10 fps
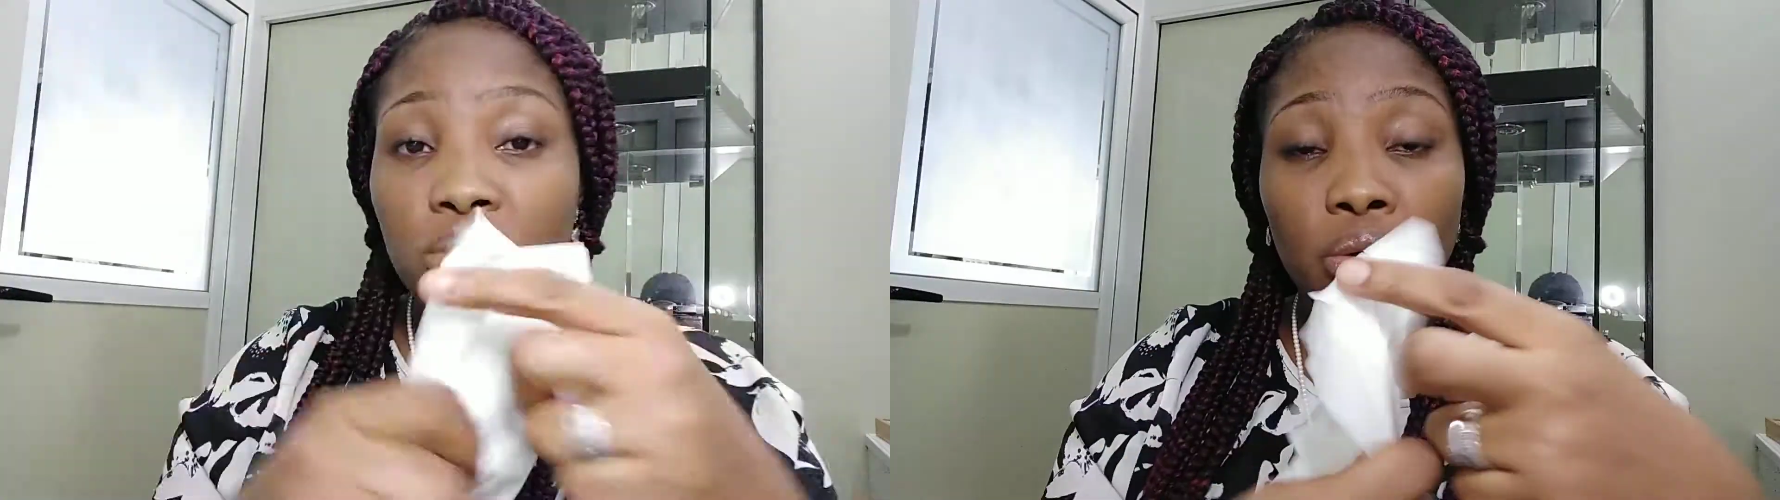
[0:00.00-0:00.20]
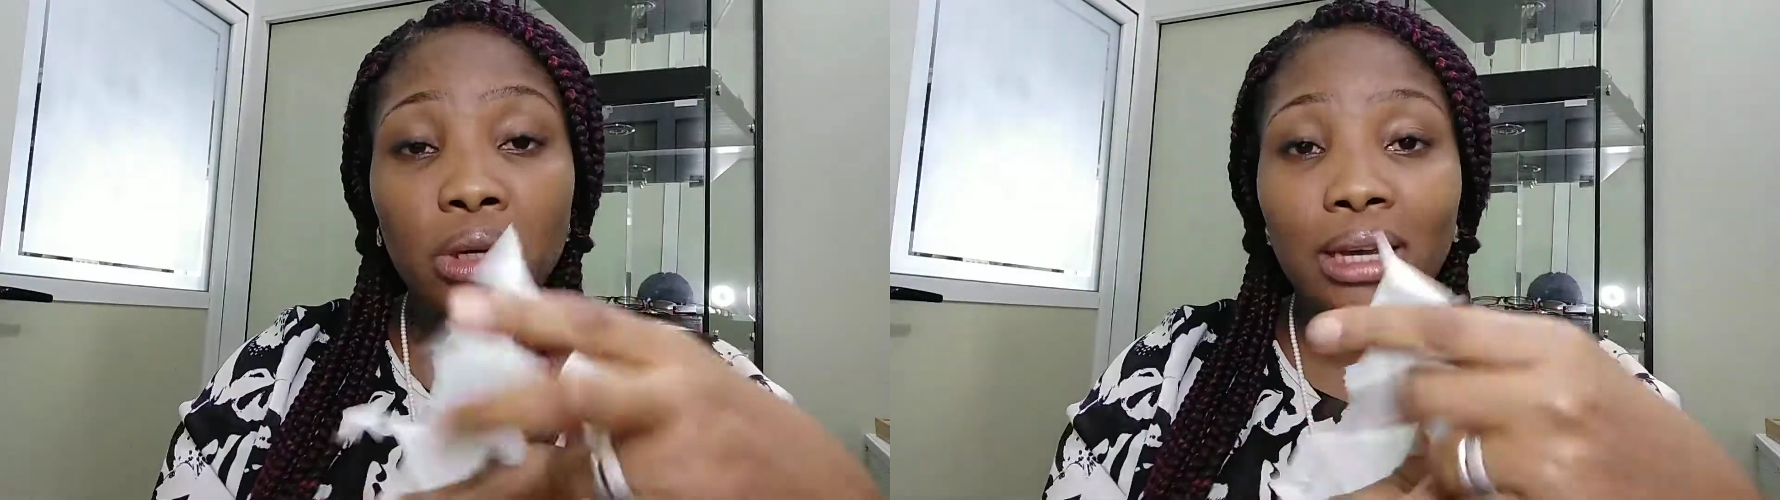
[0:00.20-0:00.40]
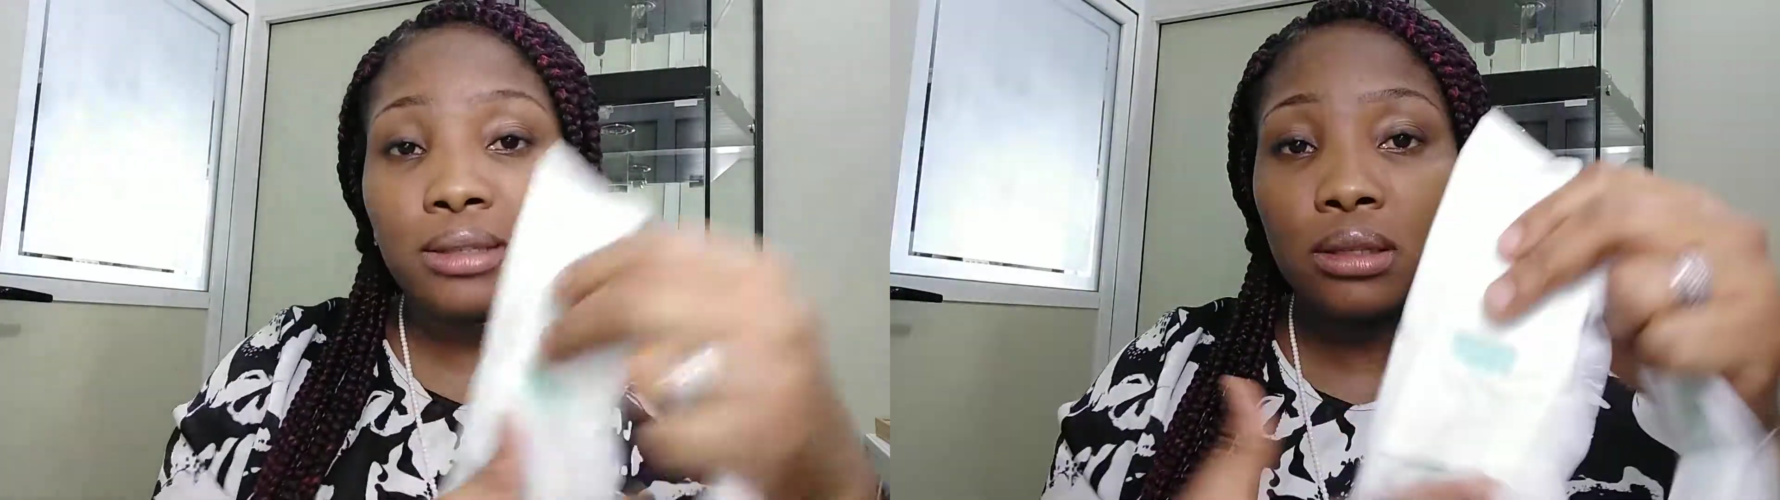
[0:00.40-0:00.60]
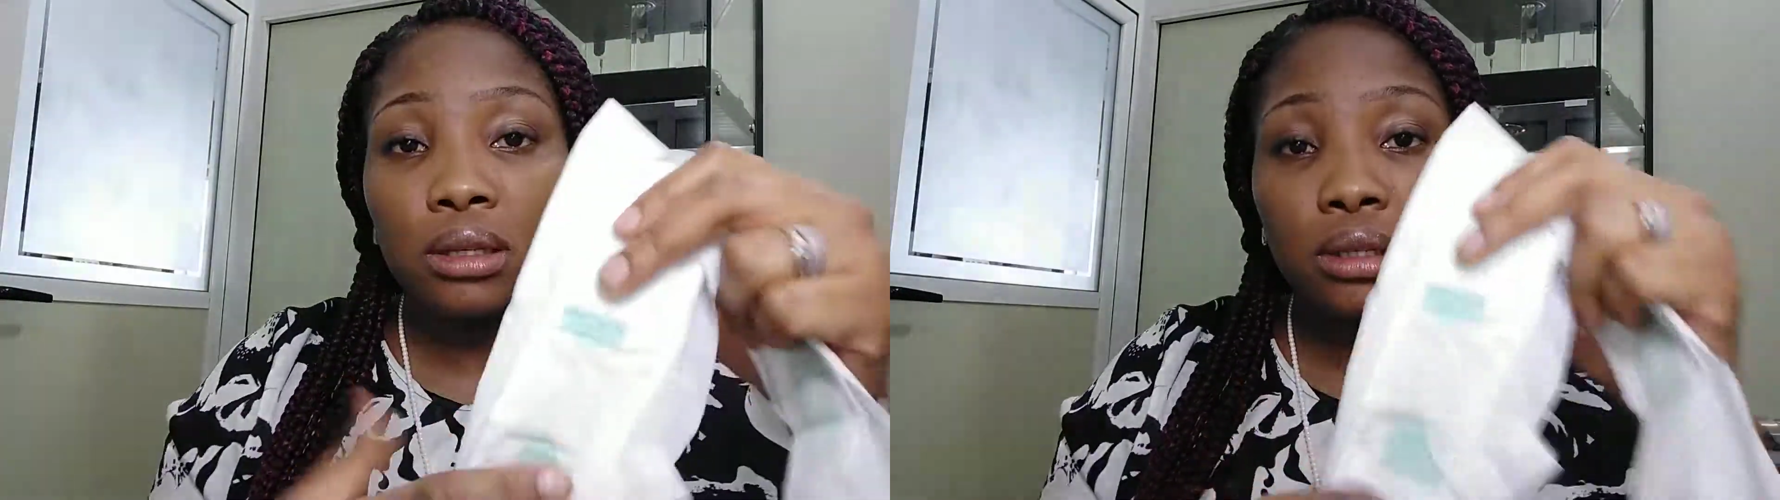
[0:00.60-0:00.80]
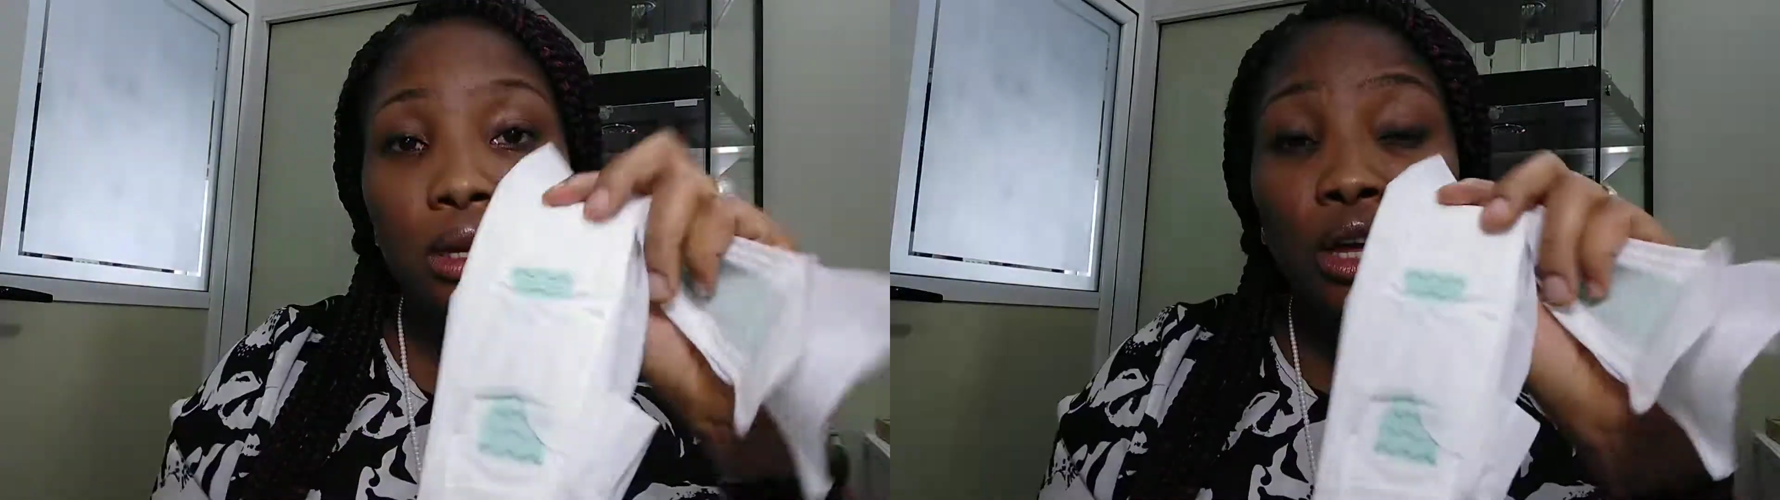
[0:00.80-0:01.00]
You get
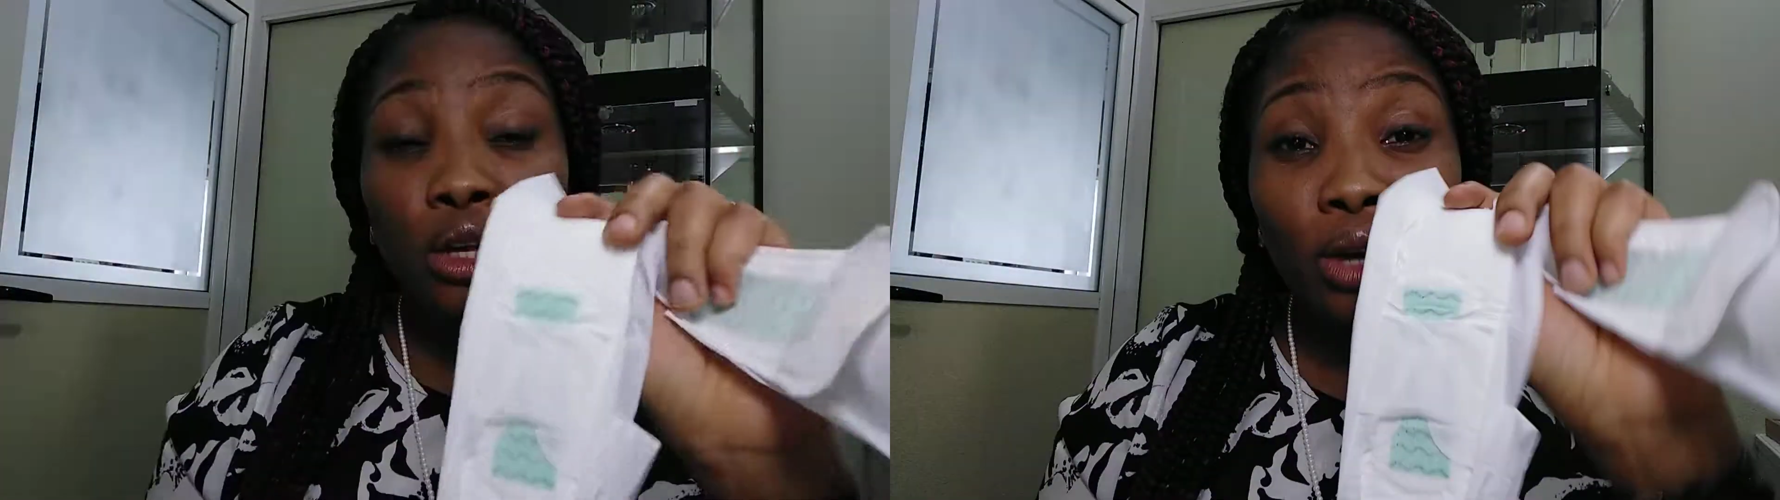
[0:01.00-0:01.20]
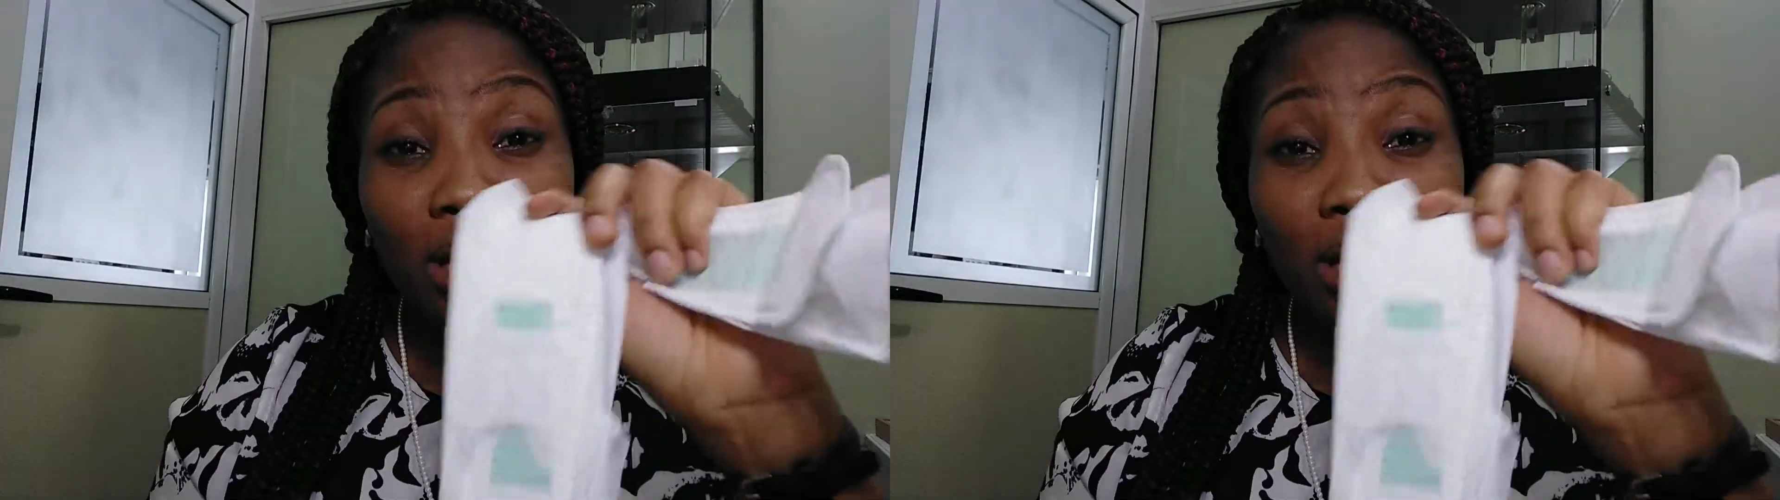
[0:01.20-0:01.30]
this. You